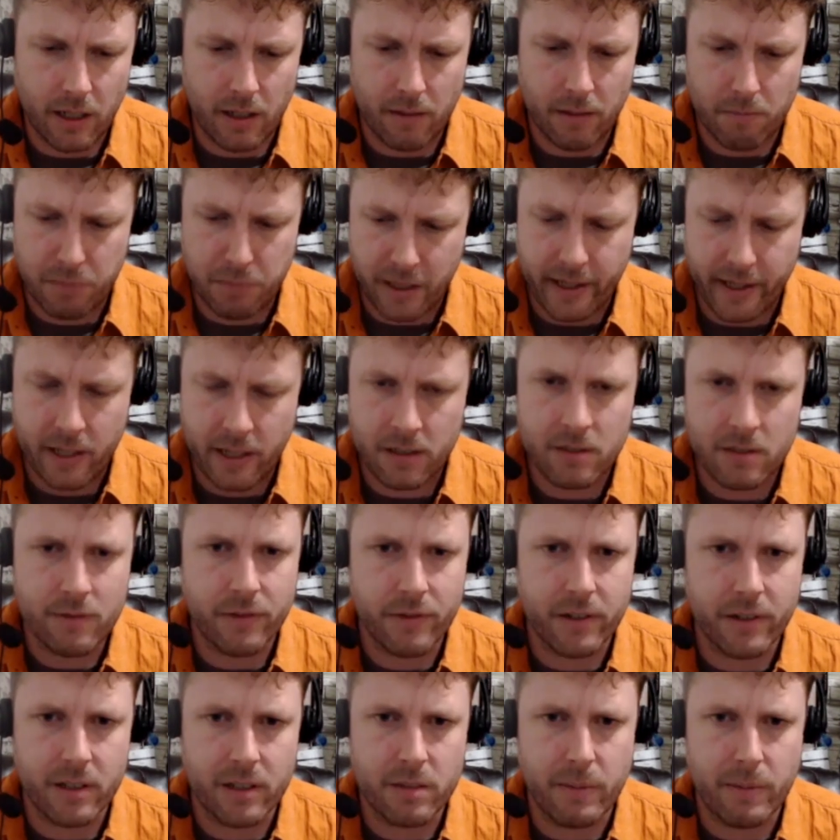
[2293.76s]
plans for
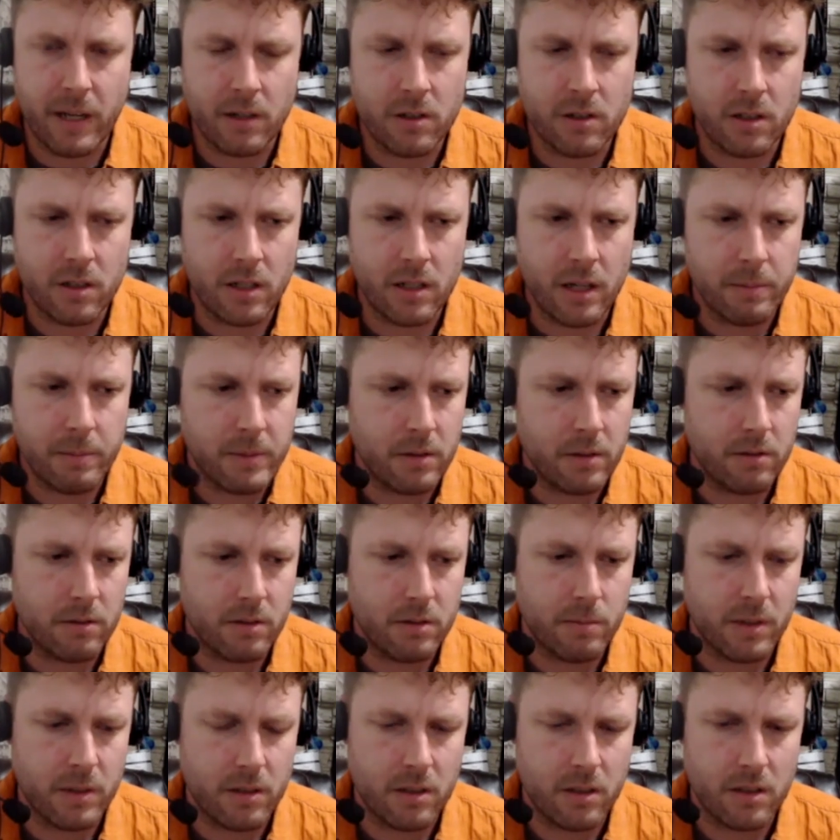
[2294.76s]
expansion up to as
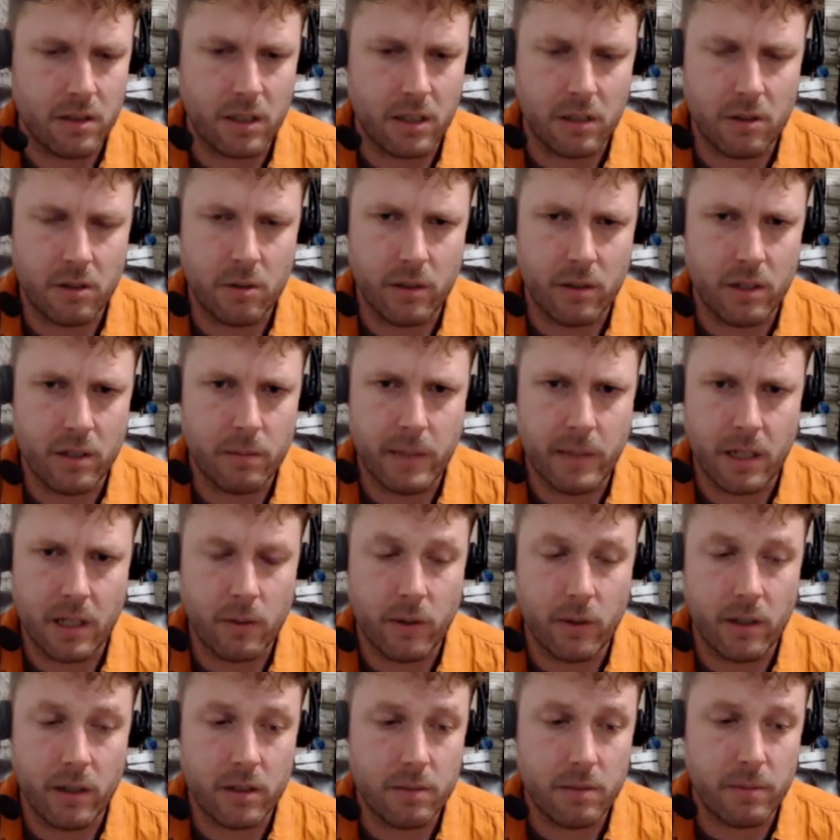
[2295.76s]
much as like 200
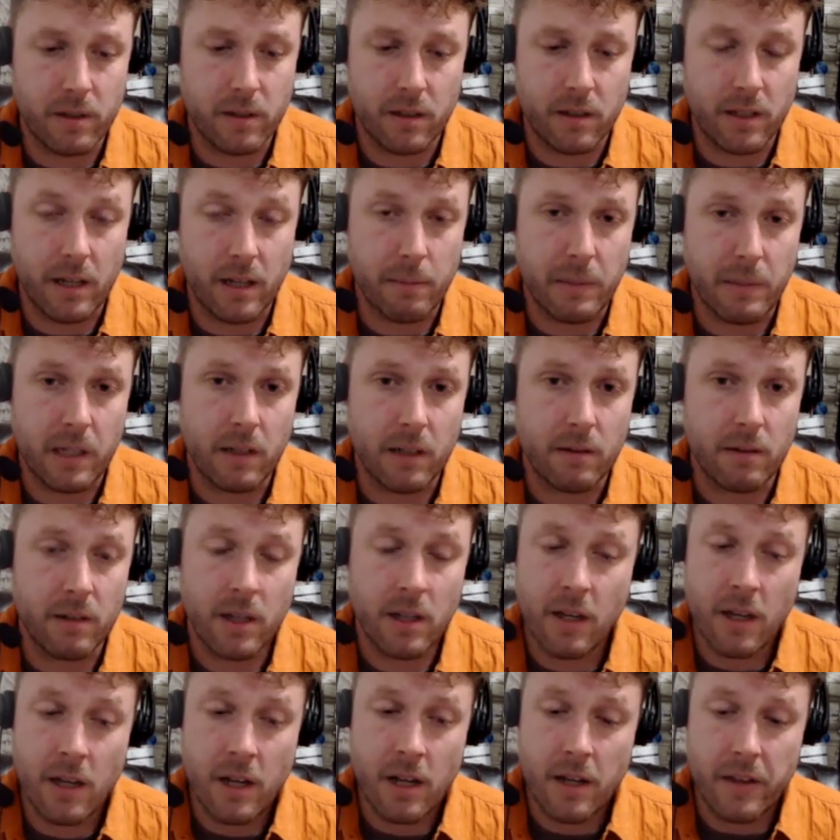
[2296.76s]
megawatts, but that
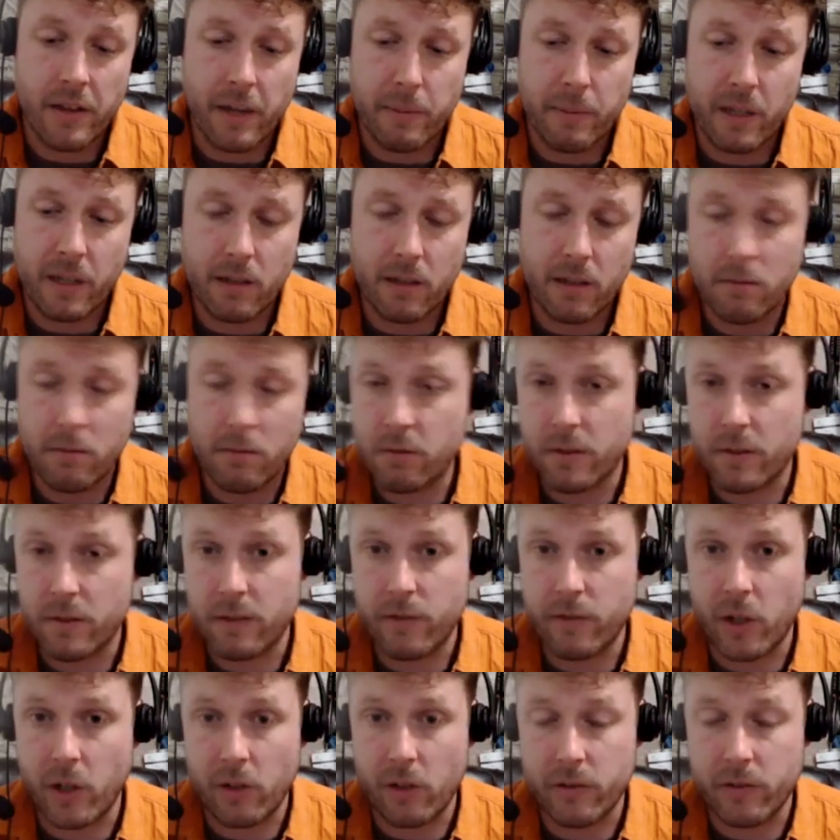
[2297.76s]
may even
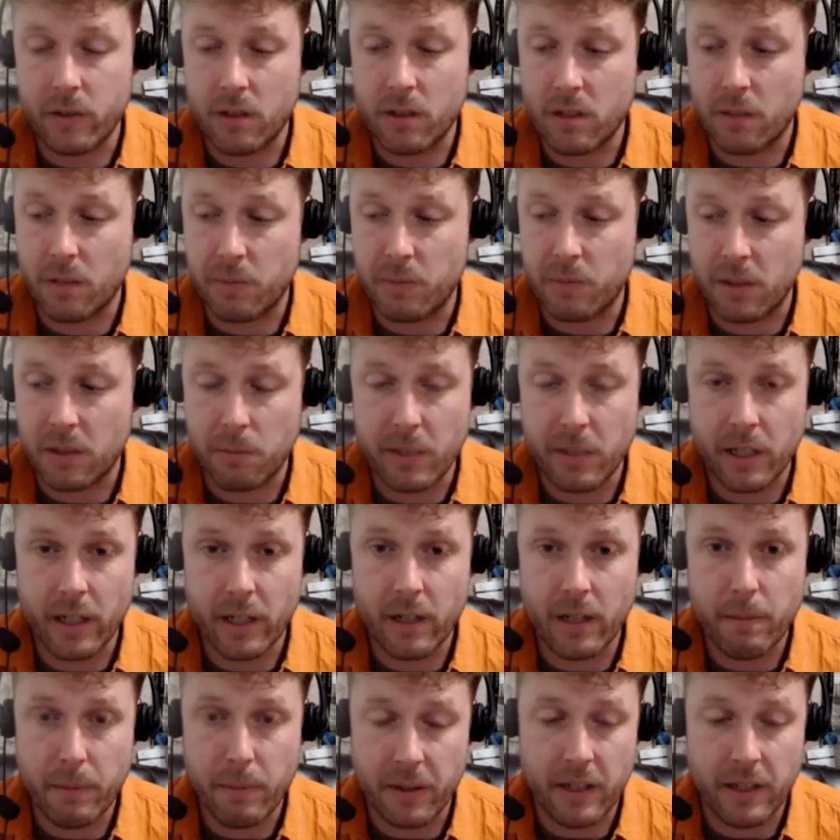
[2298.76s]
evolve into something
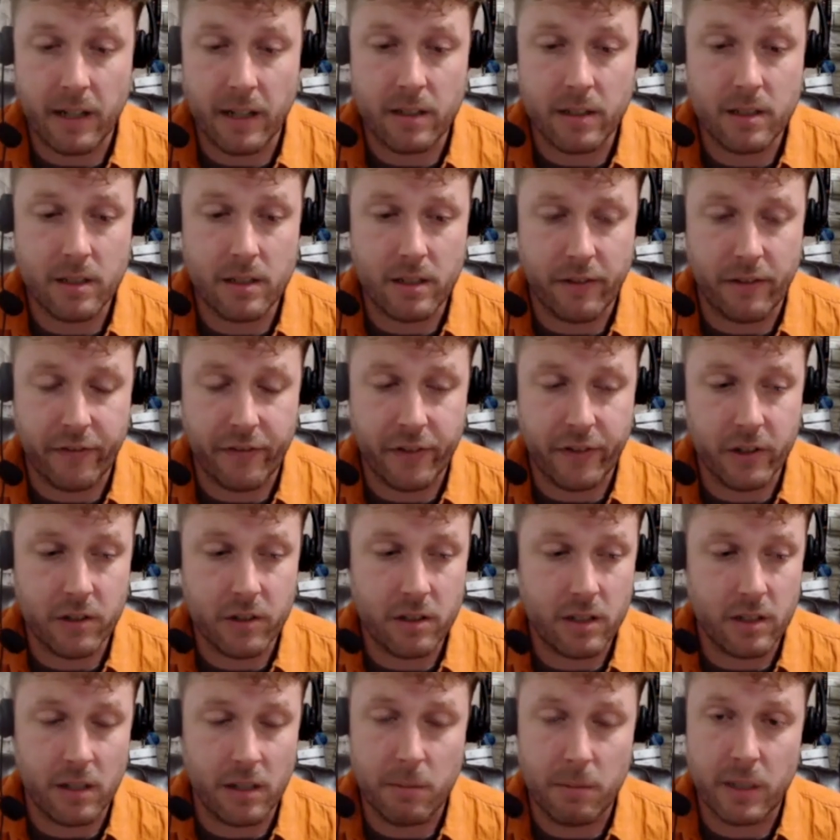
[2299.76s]
bigger. But that's the
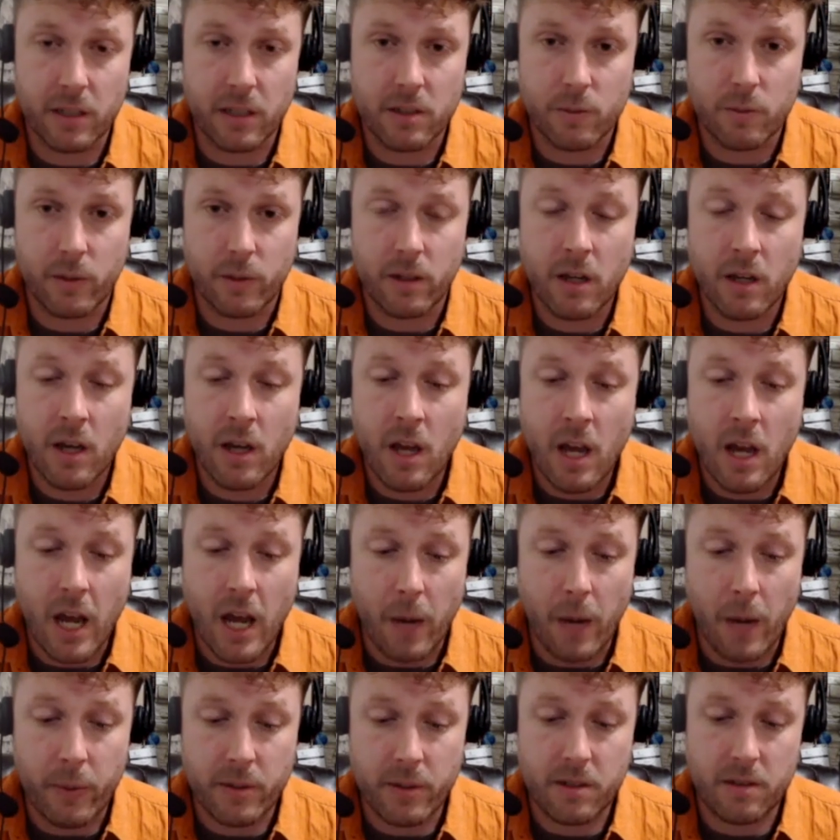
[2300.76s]
first and biggest one.
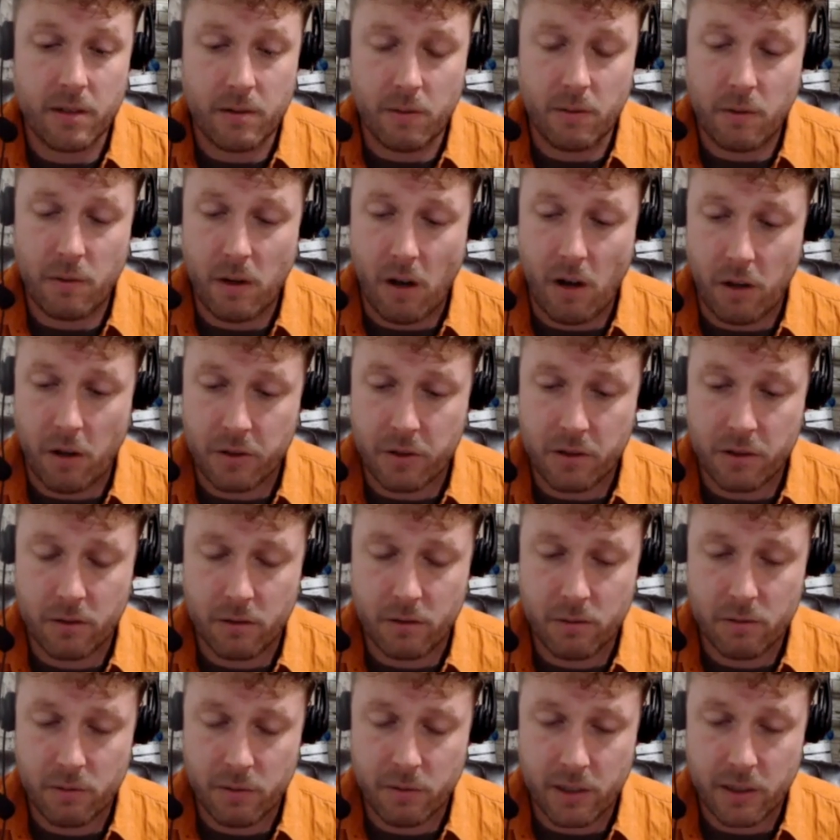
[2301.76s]
And was
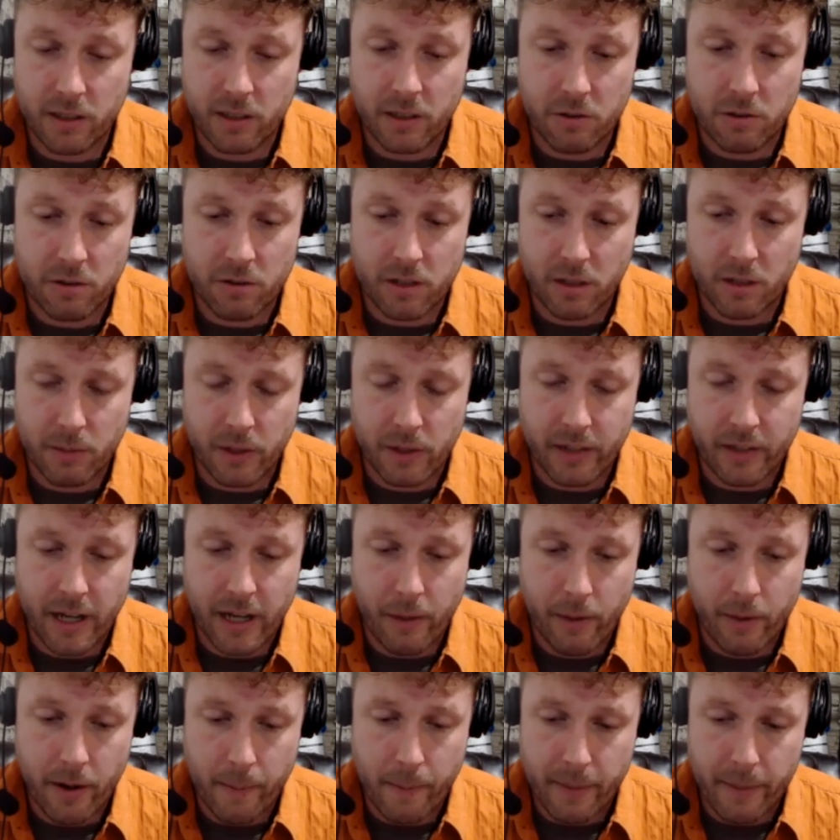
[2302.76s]
also really interesting about that
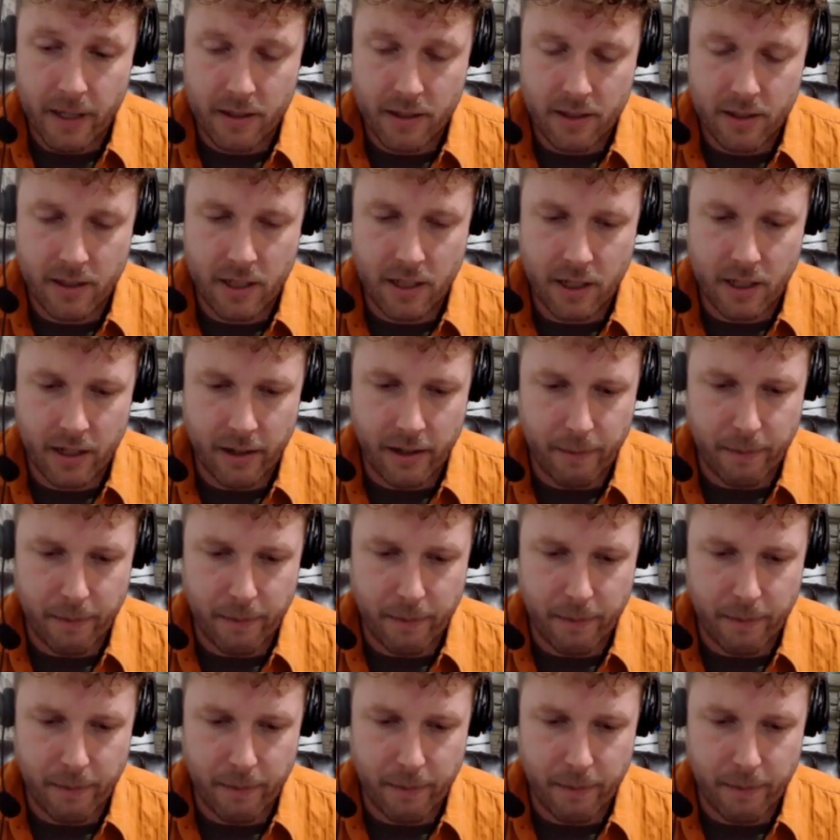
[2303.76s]
one is the